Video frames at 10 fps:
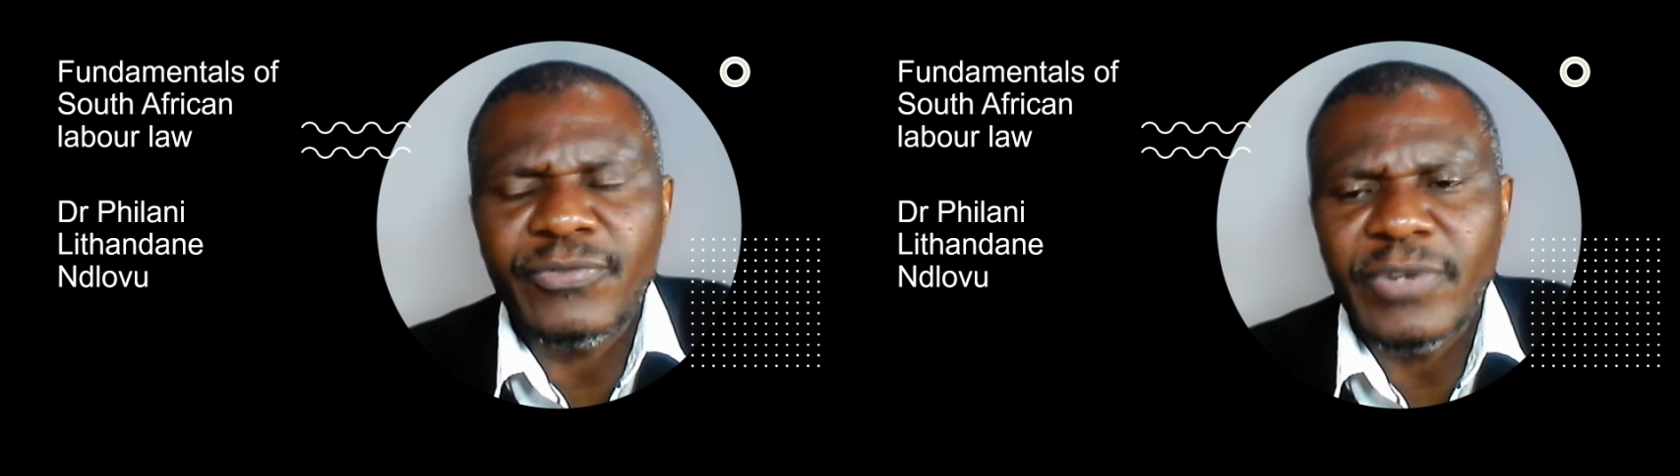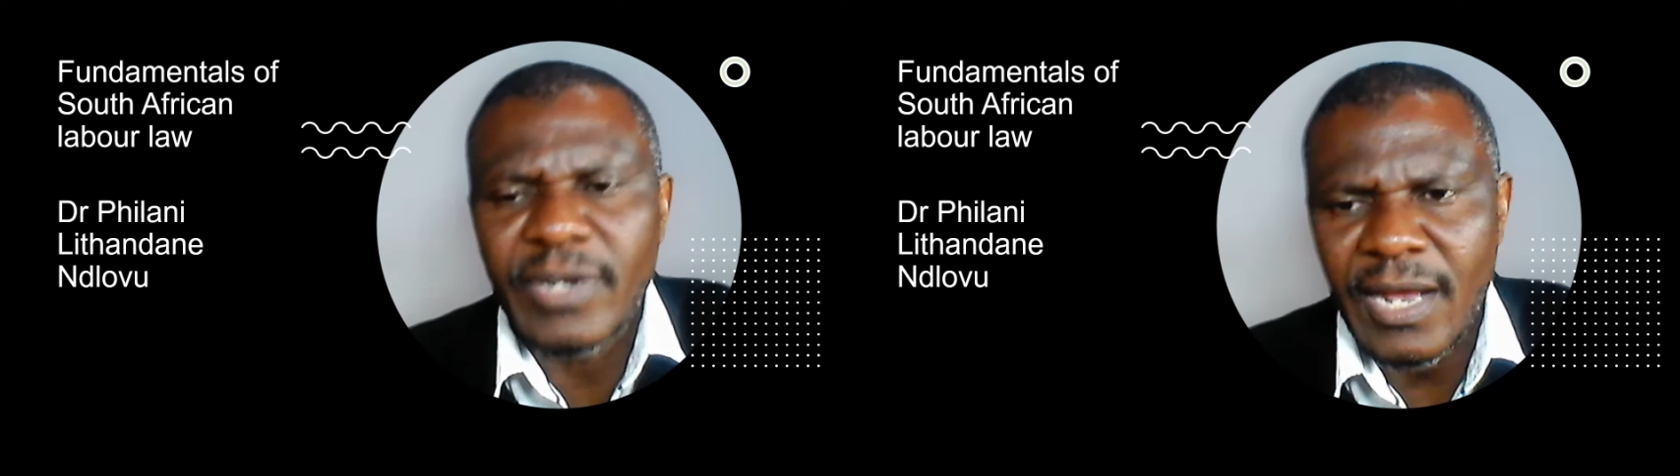
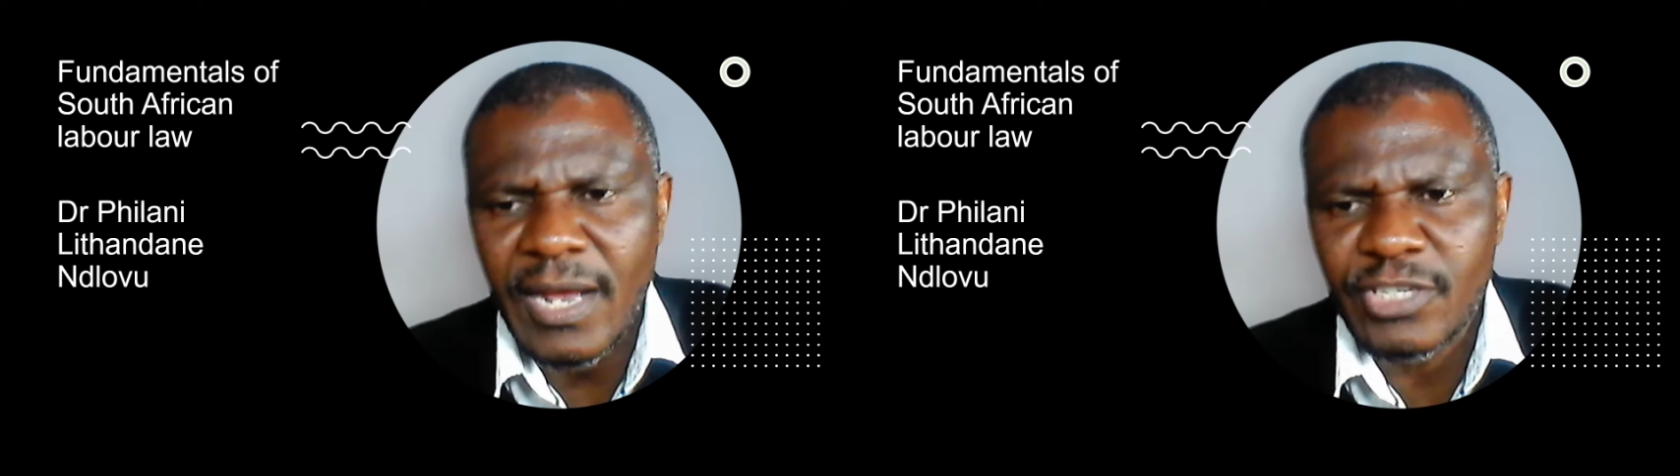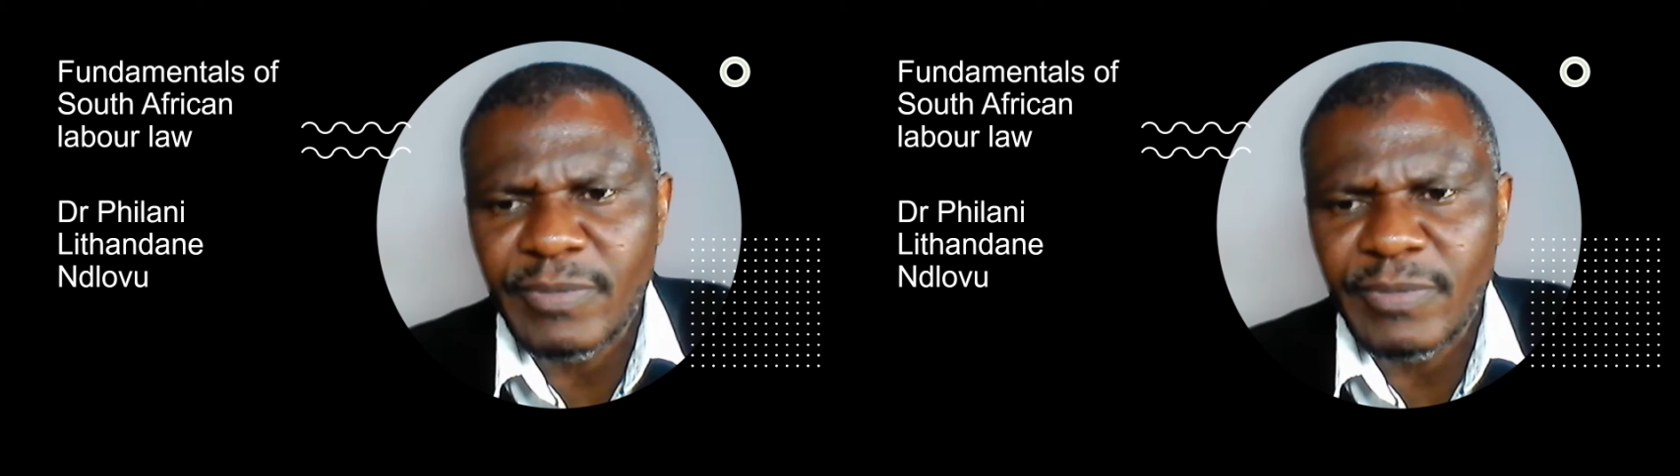different
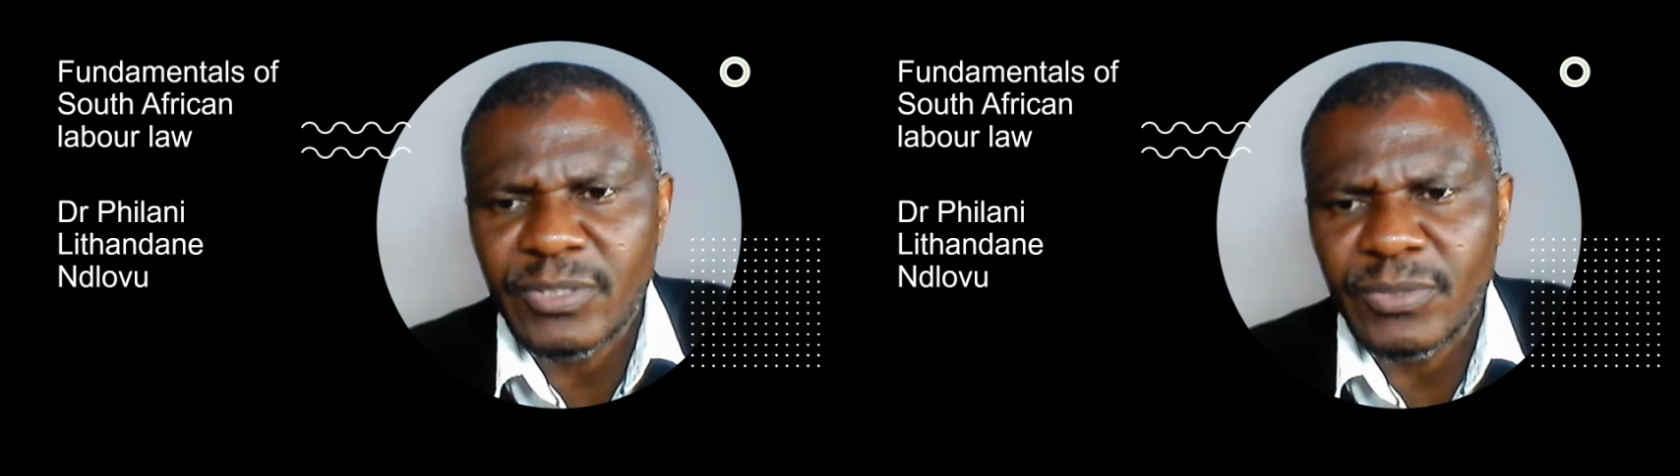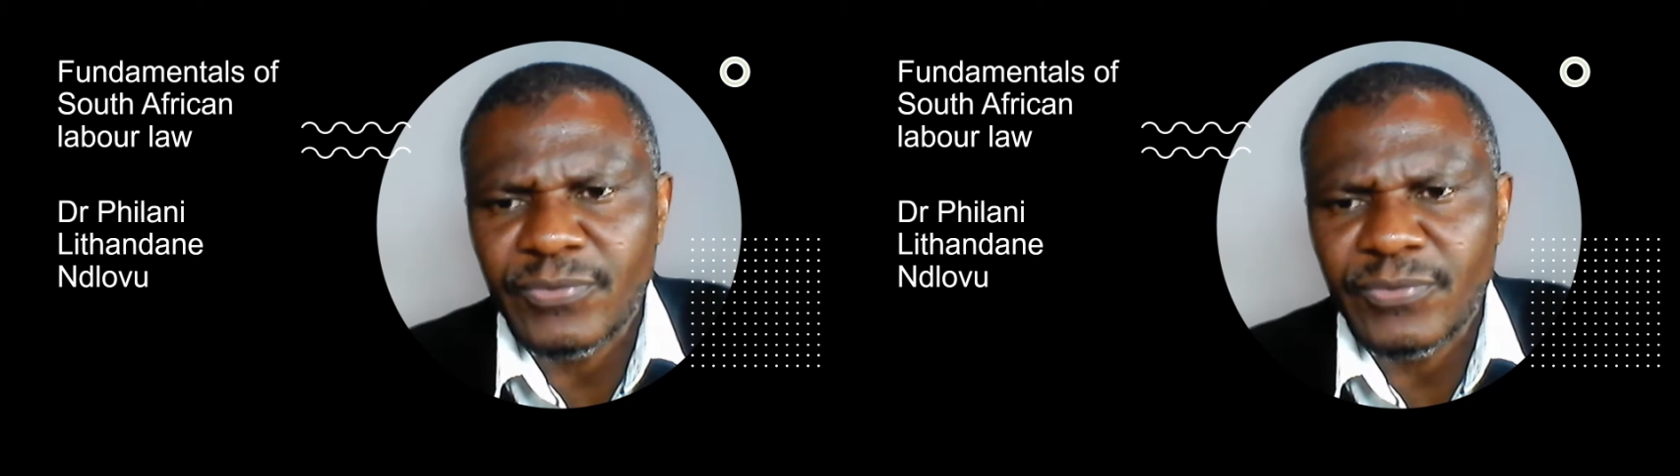aspects